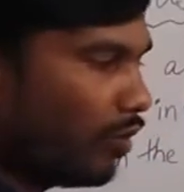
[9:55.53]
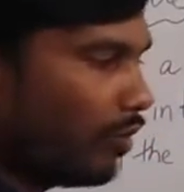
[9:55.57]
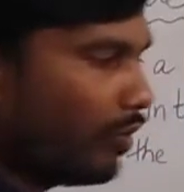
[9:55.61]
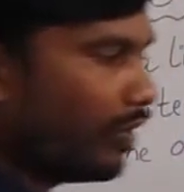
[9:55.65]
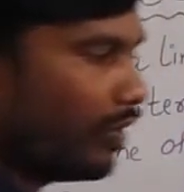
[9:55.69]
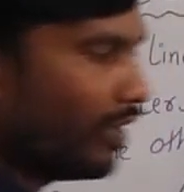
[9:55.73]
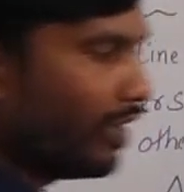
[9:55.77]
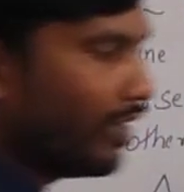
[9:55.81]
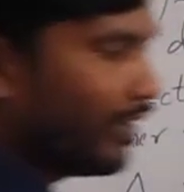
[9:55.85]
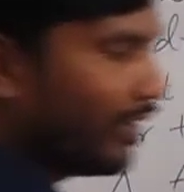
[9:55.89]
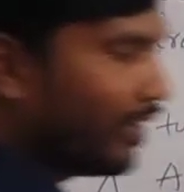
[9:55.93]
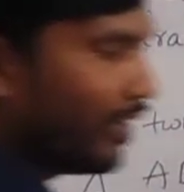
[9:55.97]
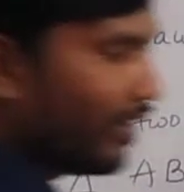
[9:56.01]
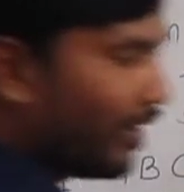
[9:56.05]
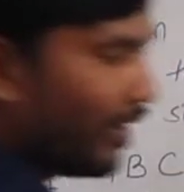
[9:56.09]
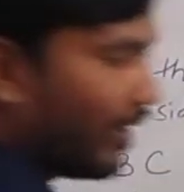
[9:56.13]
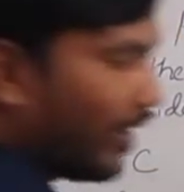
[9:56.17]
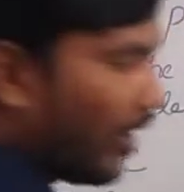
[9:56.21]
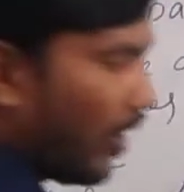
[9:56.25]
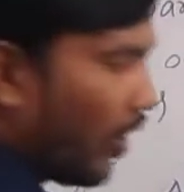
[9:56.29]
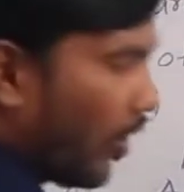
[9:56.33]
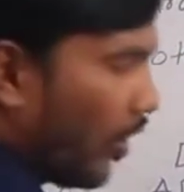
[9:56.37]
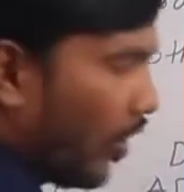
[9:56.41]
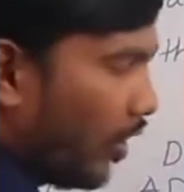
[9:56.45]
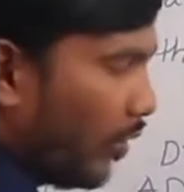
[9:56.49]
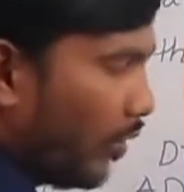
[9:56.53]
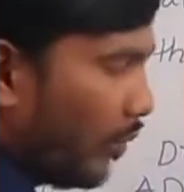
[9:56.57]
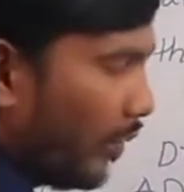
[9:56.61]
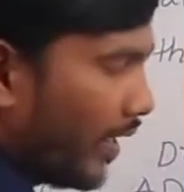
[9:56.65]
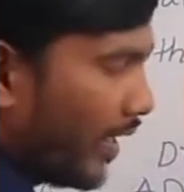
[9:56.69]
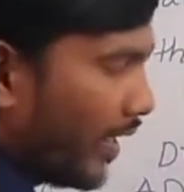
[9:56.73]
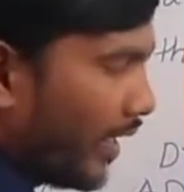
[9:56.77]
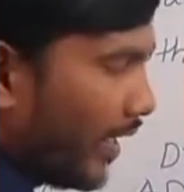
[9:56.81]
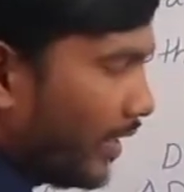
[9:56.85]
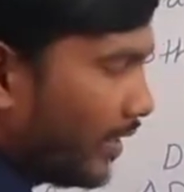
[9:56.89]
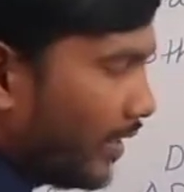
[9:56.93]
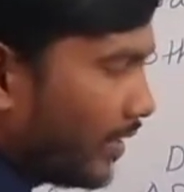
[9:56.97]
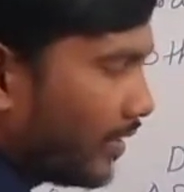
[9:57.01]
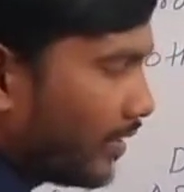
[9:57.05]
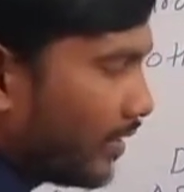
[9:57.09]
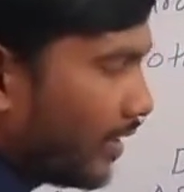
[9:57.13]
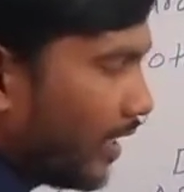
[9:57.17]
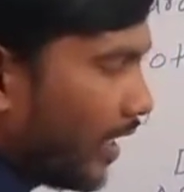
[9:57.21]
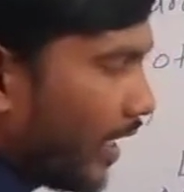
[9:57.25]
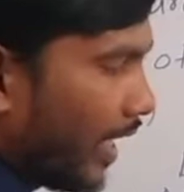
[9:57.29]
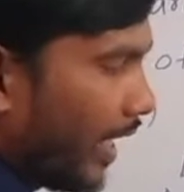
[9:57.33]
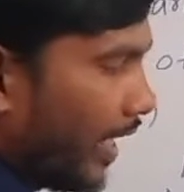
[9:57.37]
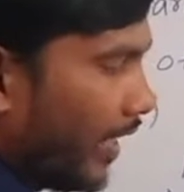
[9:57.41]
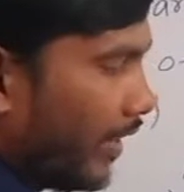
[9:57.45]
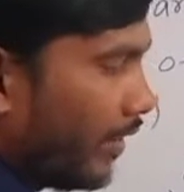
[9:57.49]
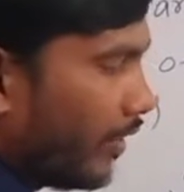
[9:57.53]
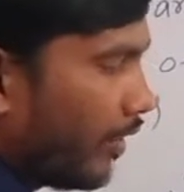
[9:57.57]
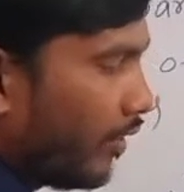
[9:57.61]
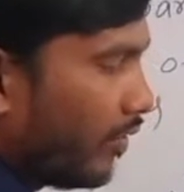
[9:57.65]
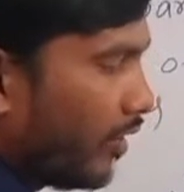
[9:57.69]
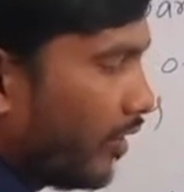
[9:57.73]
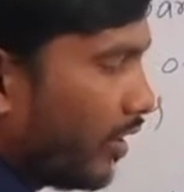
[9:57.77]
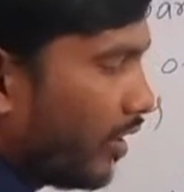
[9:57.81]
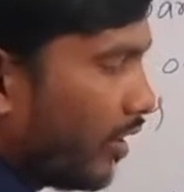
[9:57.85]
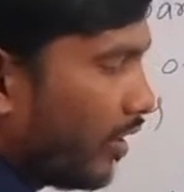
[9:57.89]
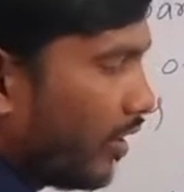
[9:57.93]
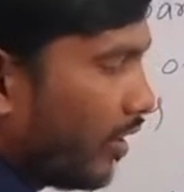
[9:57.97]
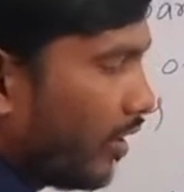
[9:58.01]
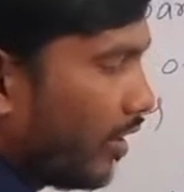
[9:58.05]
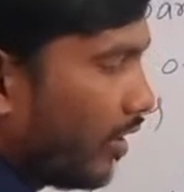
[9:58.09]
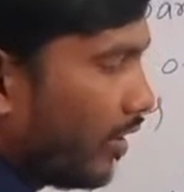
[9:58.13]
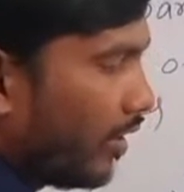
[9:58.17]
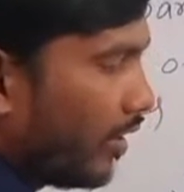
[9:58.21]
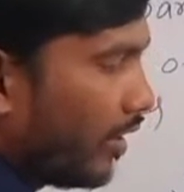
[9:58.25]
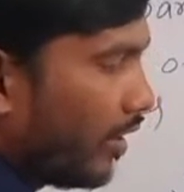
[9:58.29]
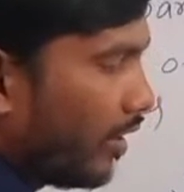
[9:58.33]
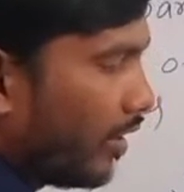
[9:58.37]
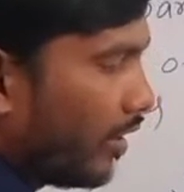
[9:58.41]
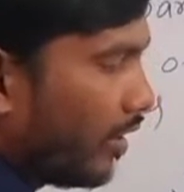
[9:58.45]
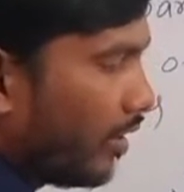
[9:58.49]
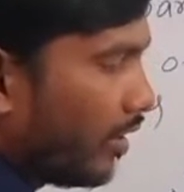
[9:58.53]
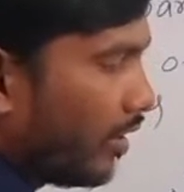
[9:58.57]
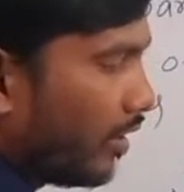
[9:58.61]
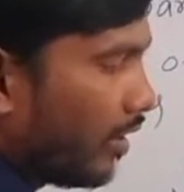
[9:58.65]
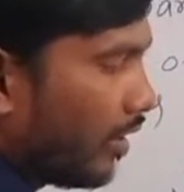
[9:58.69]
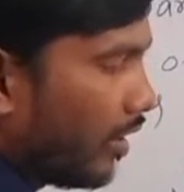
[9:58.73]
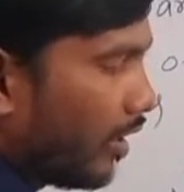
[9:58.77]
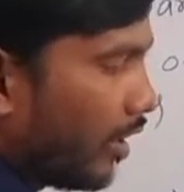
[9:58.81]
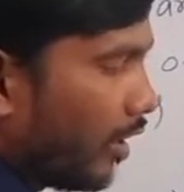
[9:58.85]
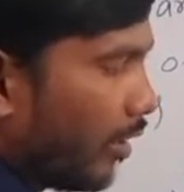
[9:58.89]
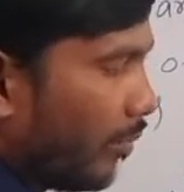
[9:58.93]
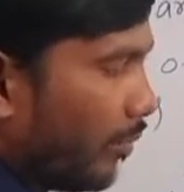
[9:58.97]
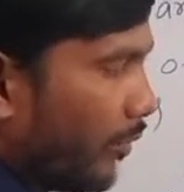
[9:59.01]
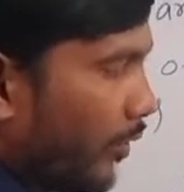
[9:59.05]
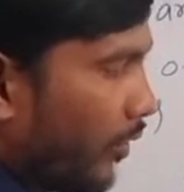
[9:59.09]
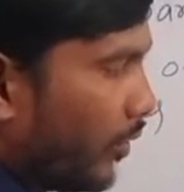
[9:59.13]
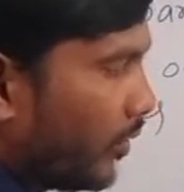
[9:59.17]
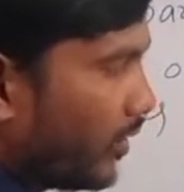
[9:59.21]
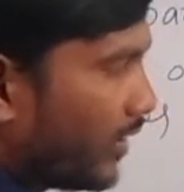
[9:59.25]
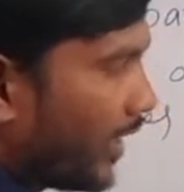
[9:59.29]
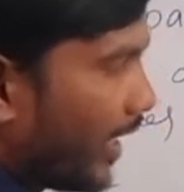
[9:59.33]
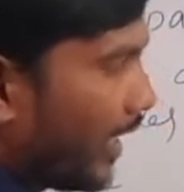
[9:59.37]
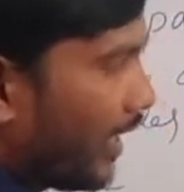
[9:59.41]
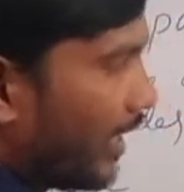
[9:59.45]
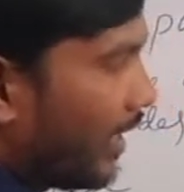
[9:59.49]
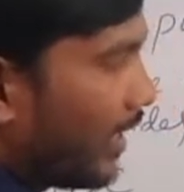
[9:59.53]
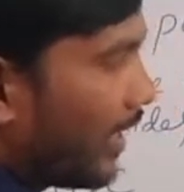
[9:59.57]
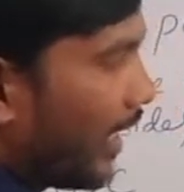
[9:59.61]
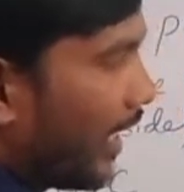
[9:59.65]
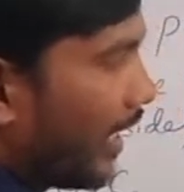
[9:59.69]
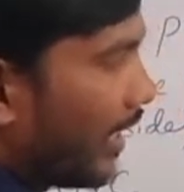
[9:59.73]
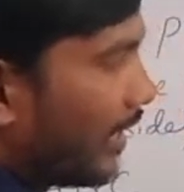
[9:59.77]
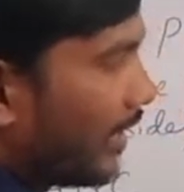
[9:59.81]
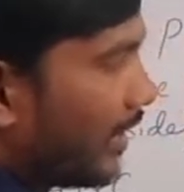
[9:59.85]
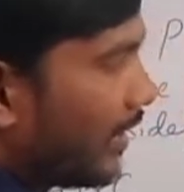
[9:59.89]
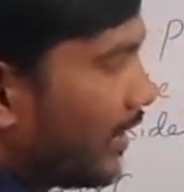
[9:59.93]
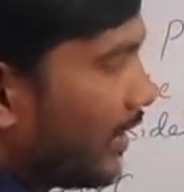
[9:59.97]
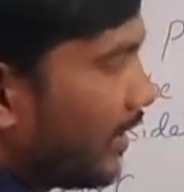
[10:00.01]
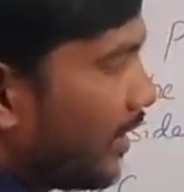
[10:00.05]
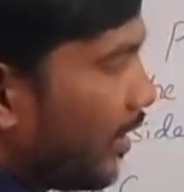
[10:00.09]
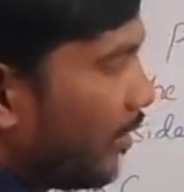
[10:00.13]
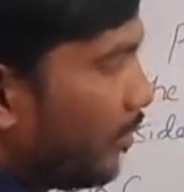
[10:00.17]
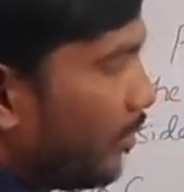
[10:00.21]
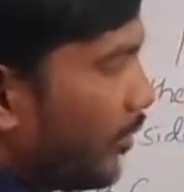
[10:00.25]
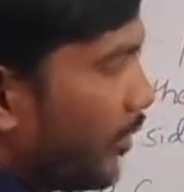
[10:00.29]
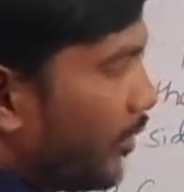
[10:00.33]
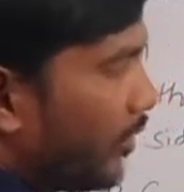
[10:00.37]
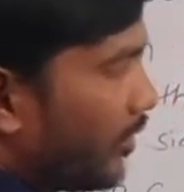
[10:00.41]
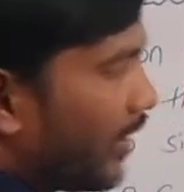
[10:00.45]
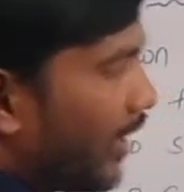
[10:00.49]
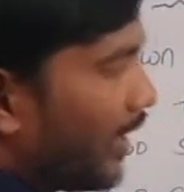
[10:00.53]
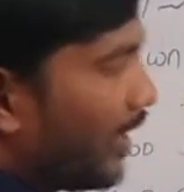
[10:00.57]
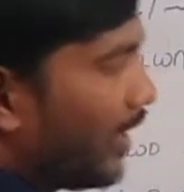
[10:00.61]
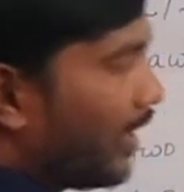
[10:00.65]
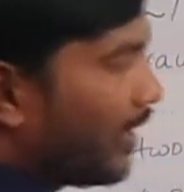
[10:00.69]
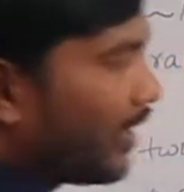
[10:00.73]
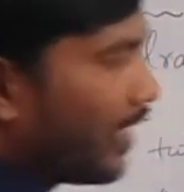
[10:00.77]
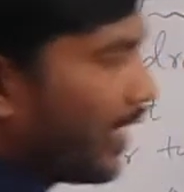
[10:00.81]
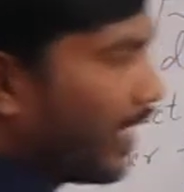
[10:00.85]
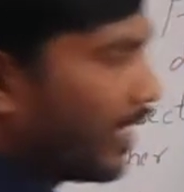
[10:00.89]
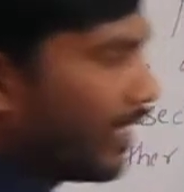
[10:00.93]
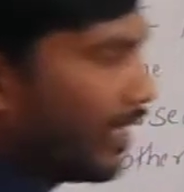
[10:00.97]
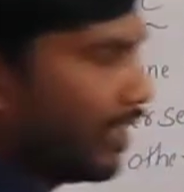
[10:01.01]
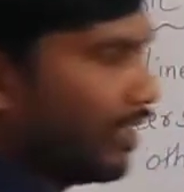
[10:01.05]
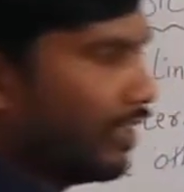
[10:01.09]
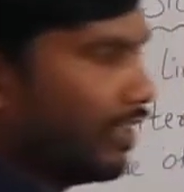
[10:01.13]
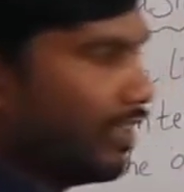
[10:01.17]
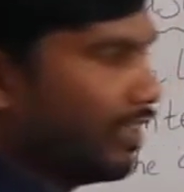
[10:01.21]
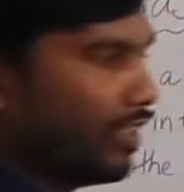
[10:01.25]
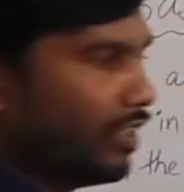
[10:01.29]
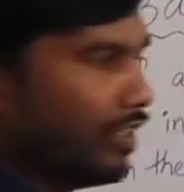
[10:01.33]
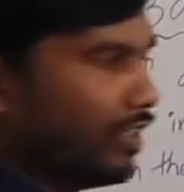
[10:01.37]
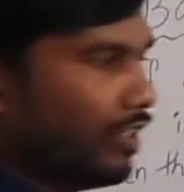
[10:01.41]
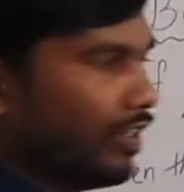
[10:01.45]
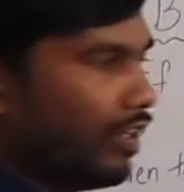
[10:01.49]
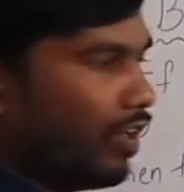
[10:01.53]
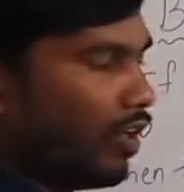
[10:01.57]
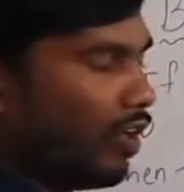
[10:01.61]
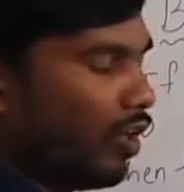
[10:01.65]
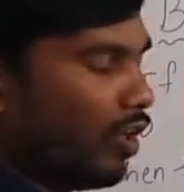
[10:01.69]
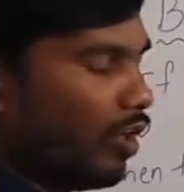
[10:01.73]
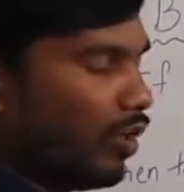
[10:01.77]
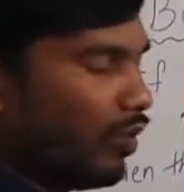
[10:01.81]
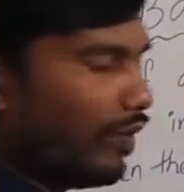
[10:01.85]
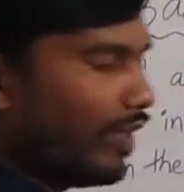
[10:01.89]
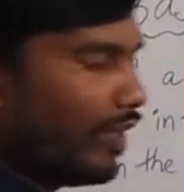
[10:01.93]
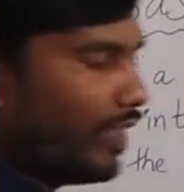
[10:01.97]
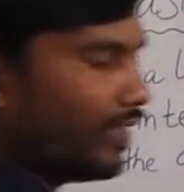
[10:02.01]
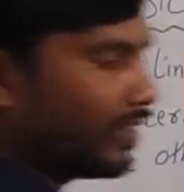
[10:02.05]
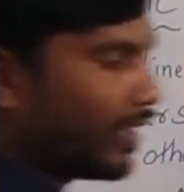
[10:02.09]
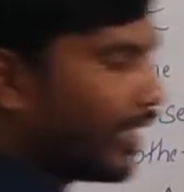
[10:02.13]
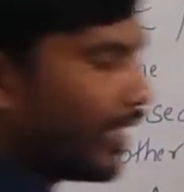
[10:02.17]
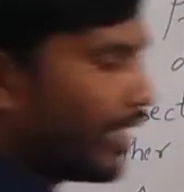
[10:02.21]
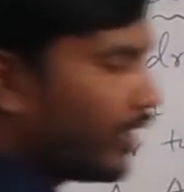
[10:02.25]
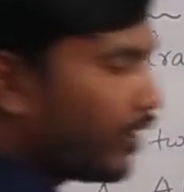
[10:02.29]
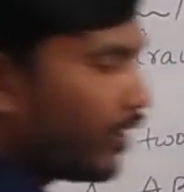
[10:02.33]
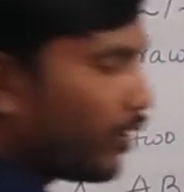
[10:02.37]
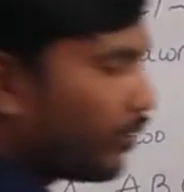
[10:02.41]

Always the height of the obtuse angle triangle, this is the obtuse angle triangle, always height of the obtuse